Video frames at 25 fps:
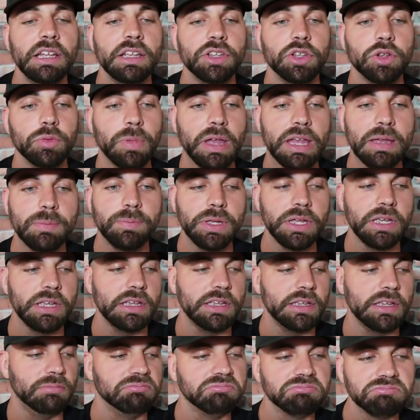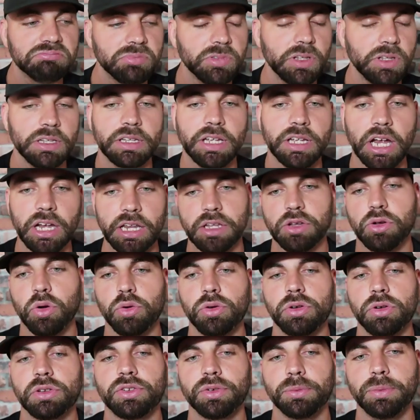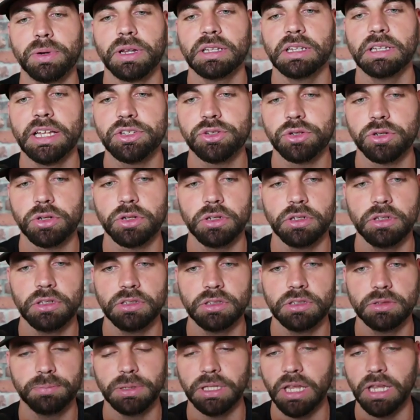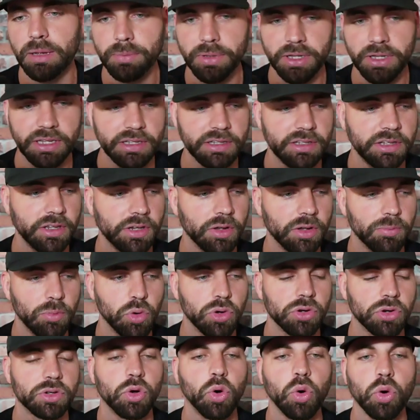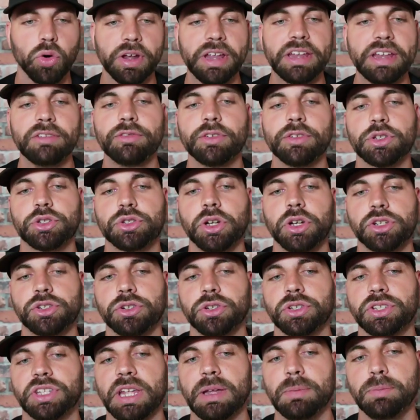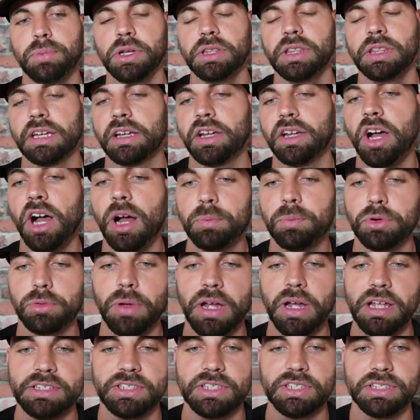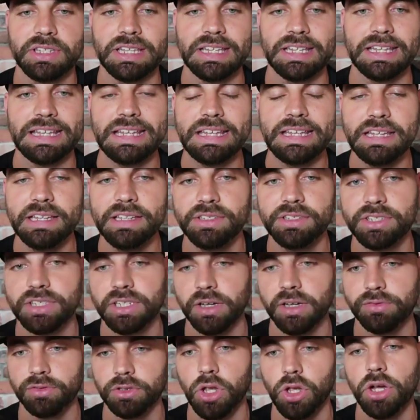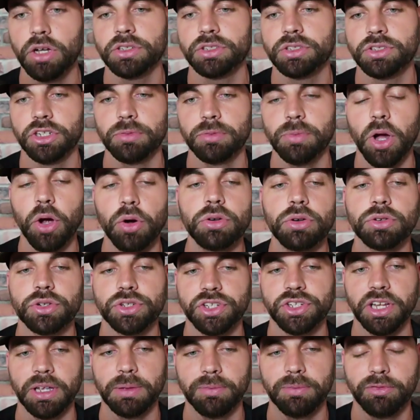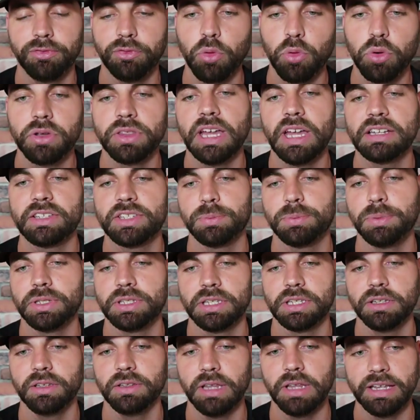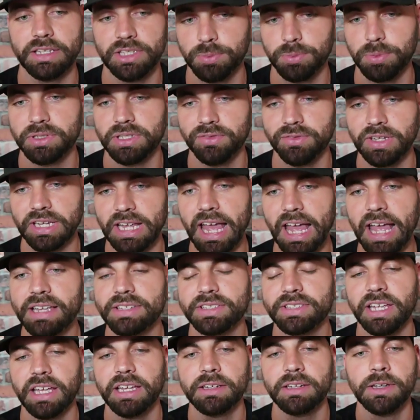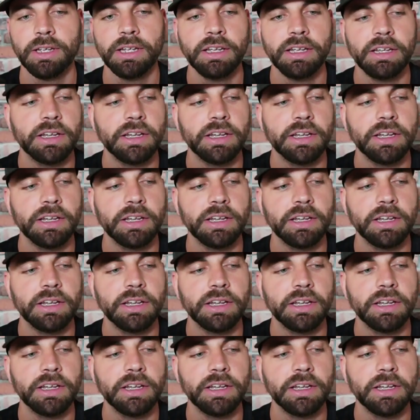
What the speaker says: You may be cutting corners from an electrical, plumbing, more core infrastructure standpoint that compromises the ease of long-term ownership for that specific asset.